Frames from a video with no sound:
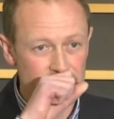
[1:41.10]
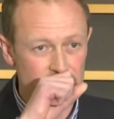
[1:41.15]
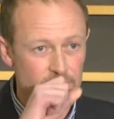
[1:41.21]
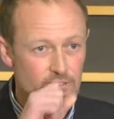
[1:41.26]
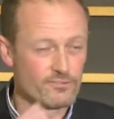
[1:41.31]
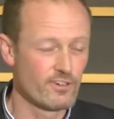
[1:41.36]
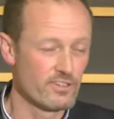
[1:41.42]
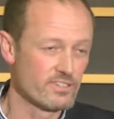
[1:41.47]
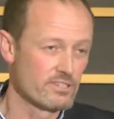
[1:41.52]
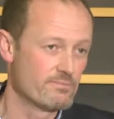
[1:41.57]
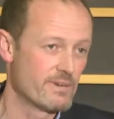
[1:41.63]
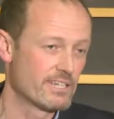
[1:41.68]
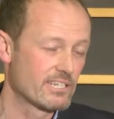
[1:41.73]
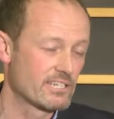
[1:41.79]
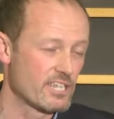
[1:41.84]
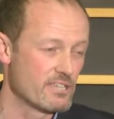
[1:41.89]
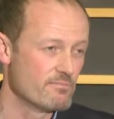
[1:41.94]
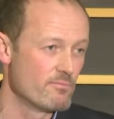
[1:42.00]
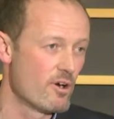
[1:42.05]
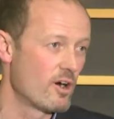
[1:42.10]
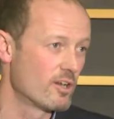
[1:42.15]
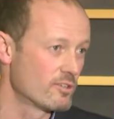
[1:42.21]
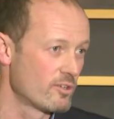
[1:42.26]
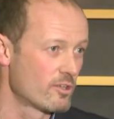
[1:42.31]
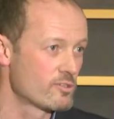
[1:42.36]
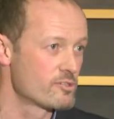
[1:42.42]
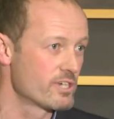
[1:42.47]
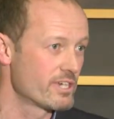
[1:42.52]
fundamentally
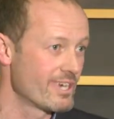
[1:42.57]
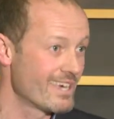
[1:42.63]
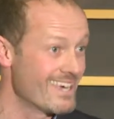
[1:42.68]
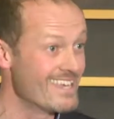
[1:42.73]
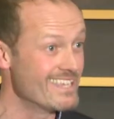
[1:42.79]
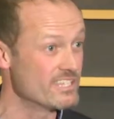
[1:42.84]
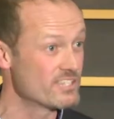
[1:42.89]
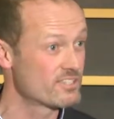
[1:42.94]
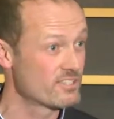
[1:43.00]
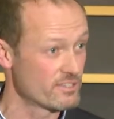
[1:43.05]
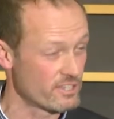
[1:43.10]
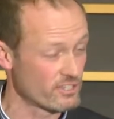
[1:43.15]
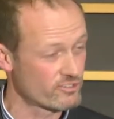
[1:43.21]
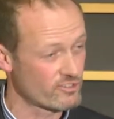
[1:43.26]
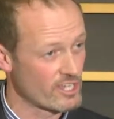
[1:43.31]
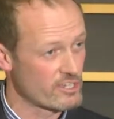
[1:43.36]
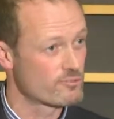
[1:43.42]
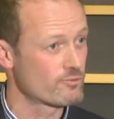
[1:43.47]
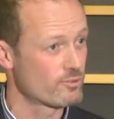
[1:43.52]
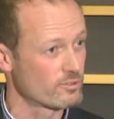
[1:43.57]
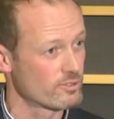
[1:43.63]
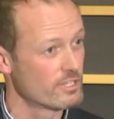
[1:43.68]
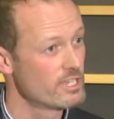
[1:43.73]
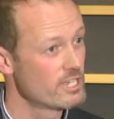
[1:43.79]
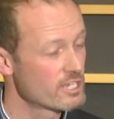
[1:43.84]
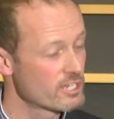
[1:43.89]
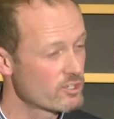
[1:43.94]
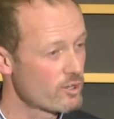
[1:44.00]
MarkLogic is the central
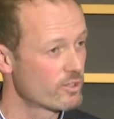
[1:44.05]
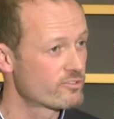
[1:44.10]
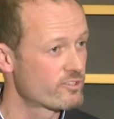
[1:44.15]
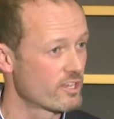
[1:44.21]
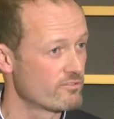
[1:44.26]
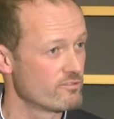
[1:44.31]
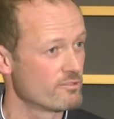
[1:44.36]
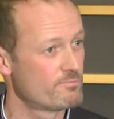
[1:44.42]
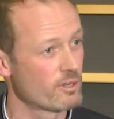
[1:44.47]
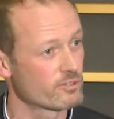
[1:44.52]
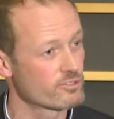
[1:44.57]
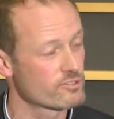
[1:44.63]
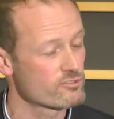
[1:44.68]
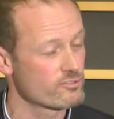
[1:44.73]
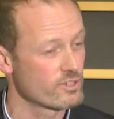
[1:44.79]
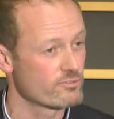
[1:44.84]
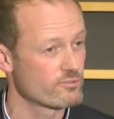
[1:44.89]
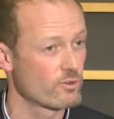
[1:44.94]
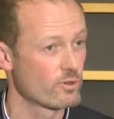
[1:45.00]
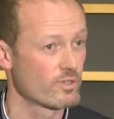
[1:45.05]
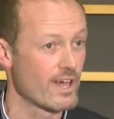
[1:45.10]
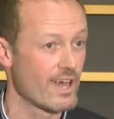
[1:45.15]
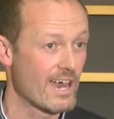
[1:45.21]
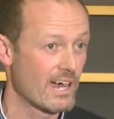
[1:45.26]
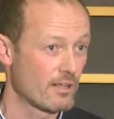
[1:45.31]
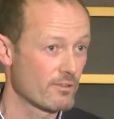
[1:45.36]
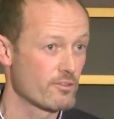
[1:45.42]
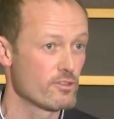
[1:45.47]
content repository for all that
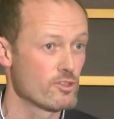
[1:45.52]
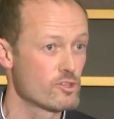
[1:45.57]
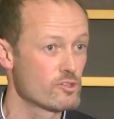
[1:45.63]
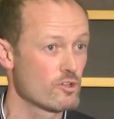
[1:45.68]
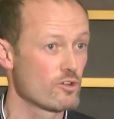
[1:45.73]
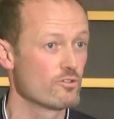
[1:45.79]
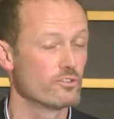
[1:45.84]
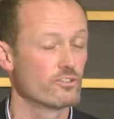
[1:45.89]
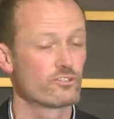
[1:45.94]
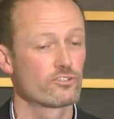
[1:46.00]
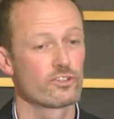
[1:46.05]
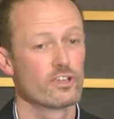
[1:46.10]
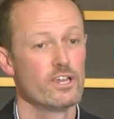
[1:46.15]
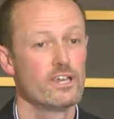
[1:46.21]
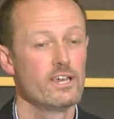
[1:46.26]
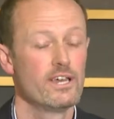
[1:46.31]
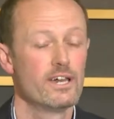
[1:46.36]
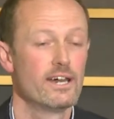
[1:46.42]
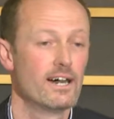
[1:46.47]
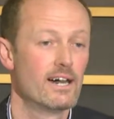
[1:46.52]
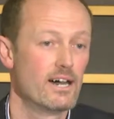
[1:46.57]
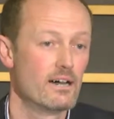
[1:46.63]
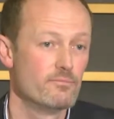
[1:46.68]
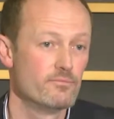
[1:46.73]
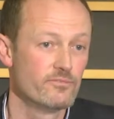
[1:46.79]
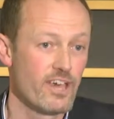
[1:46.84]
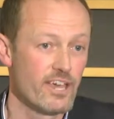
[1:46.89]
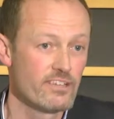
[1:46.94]
health insurance
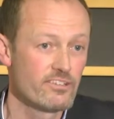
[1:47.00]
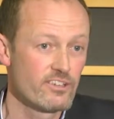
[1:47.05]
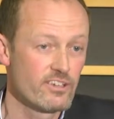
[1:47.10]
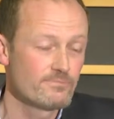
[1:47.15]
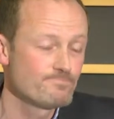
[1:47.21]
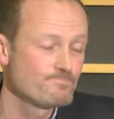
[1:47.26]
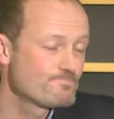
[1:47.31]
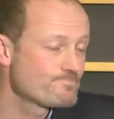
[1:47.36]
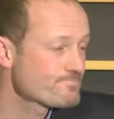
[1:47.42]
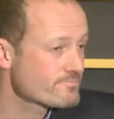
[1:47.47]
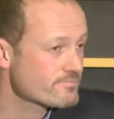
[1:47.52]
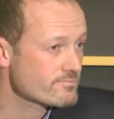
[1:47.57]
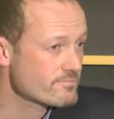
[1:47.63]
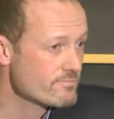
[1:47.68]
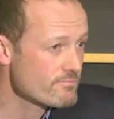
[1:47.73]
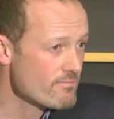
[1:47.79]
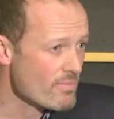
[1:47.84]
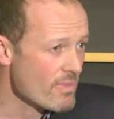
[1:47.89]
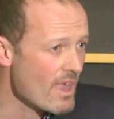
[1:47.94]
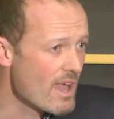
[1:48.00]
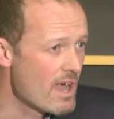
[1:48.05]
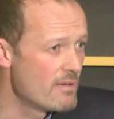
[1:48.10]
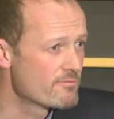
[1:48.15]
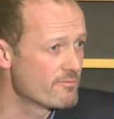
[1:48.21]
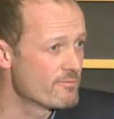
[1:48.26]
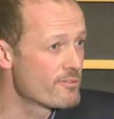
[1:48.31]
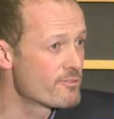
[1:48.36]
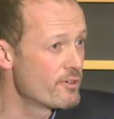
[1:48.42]
data
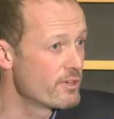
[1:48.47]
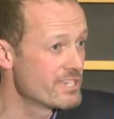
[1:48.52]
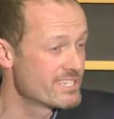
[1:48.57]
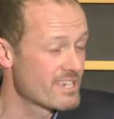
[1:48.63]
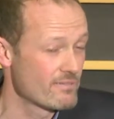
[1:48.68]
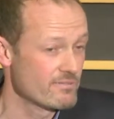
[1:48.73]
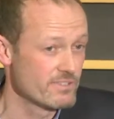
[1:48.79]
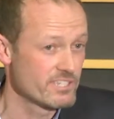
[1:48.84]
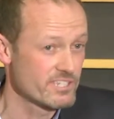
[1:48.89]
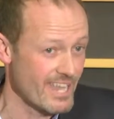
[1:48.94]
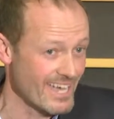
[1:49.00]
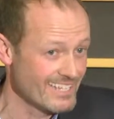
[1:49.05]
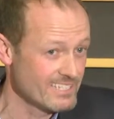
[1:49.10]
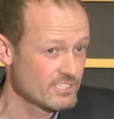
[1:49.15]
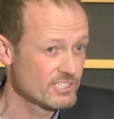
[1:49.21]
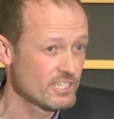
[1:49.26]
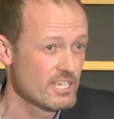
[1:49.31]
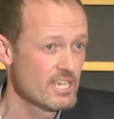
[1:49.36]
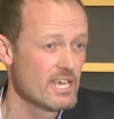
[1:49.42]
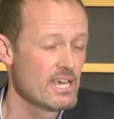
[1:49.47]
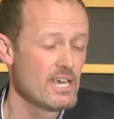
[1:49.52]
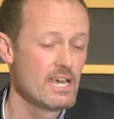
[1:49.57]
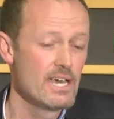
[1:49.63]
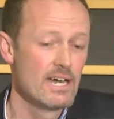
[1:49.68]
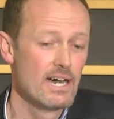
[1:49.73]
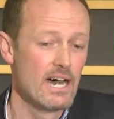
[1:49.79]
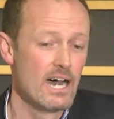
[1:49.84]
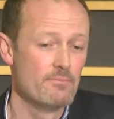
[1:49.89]
from 37 states,
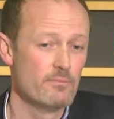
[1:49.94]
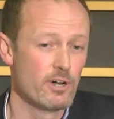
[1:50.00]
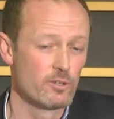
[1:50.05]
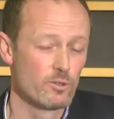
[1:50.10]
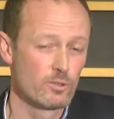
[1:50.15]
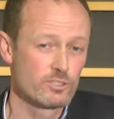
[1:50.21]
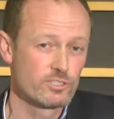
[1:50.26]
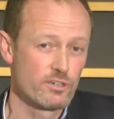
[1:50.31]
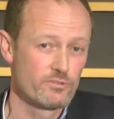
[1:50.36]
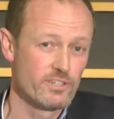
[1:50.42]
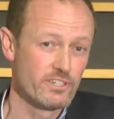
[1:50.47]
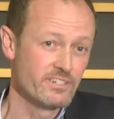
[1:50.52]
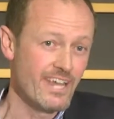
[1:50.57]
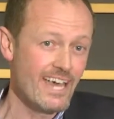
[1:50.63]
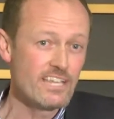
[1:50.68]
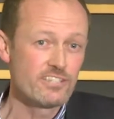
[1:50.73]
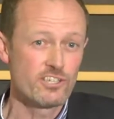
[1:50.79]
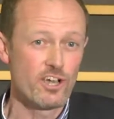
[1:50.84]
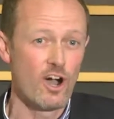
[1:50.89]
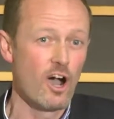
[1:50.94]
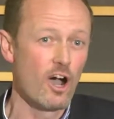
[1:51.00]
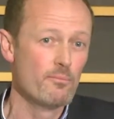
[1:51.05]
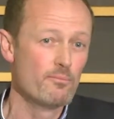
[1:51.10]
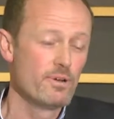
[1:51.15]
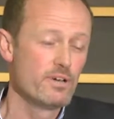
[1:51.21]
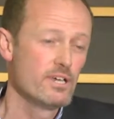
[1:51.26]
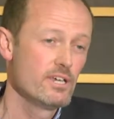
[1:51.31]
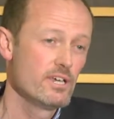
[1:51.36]
and also the data hub,